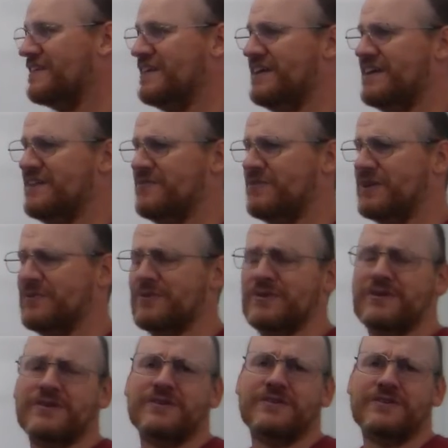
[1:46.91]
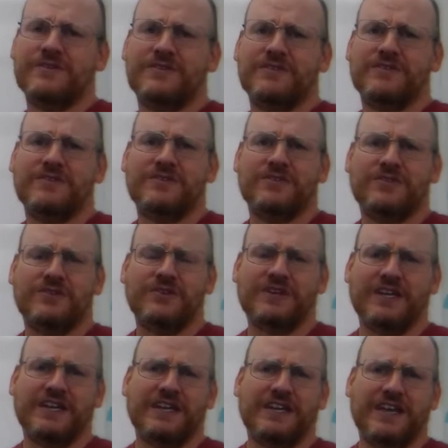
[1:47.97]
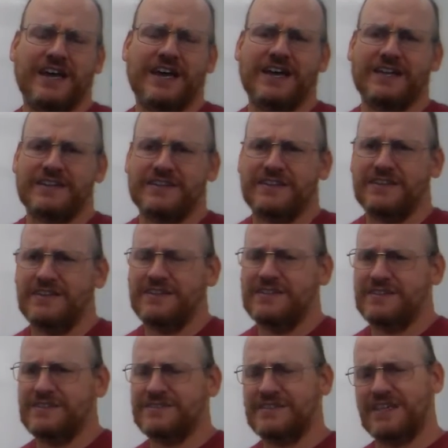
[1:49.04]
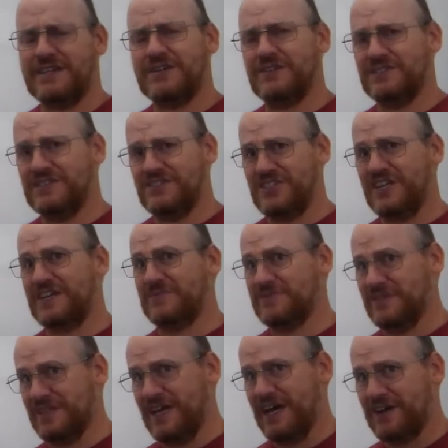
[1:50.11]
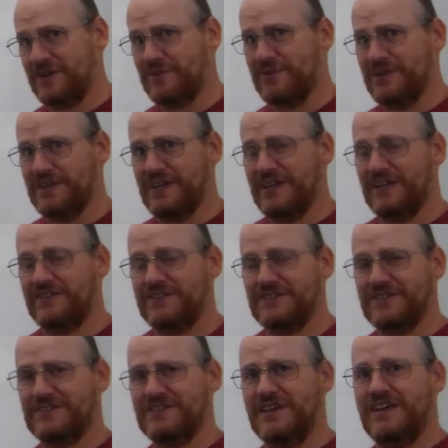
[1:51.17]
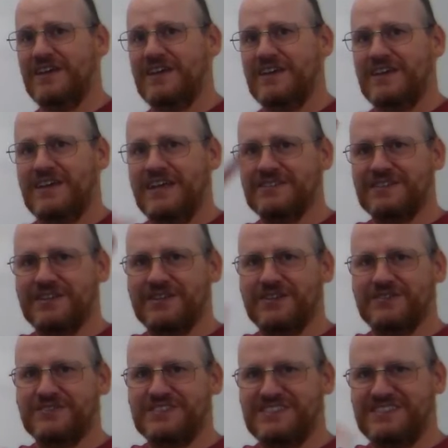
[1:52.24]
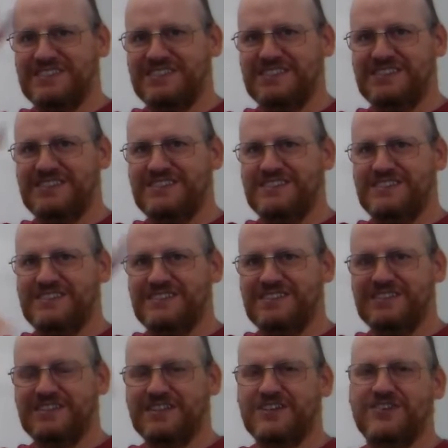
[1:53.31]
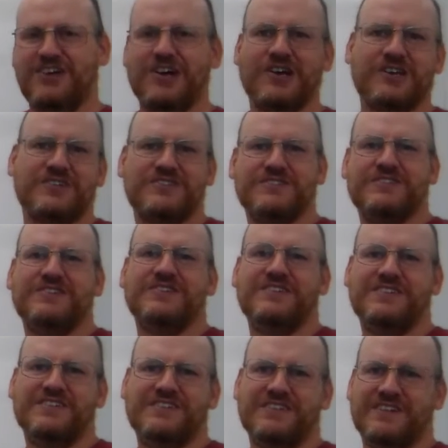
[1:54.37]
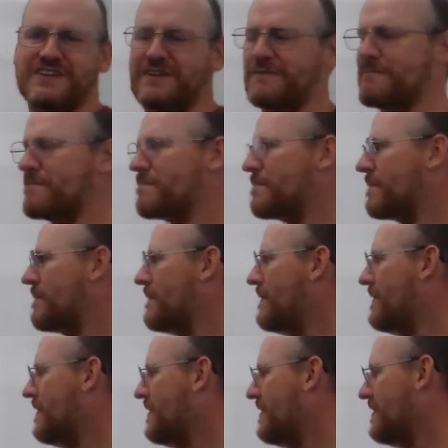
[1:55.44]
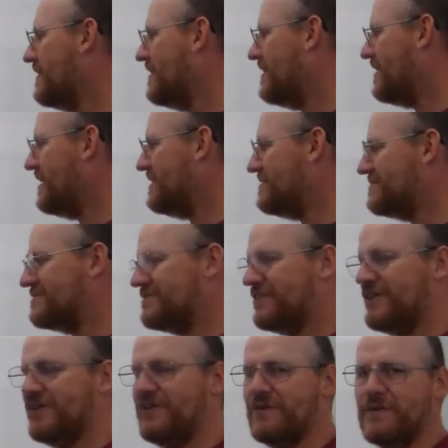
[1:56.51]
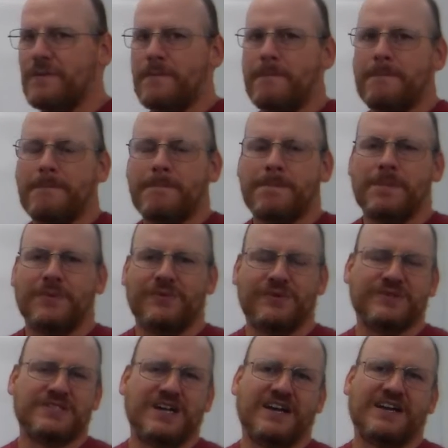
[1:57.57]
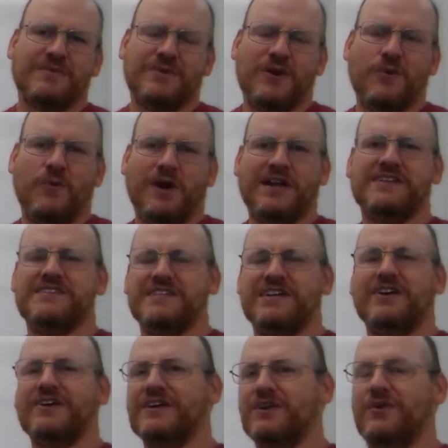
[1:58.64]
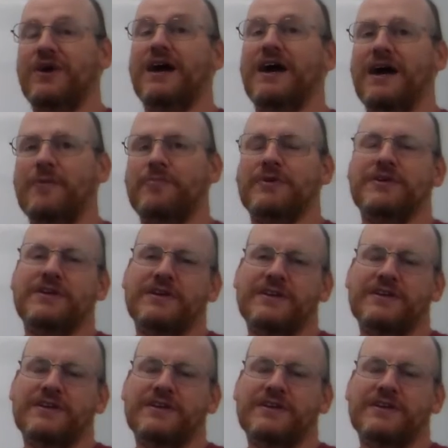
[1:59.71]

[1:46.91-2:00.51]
And we were looking at this thing called a Jacob's ladder one day, which has the little little arcs. Right? And so we were talking about why does the arc go up?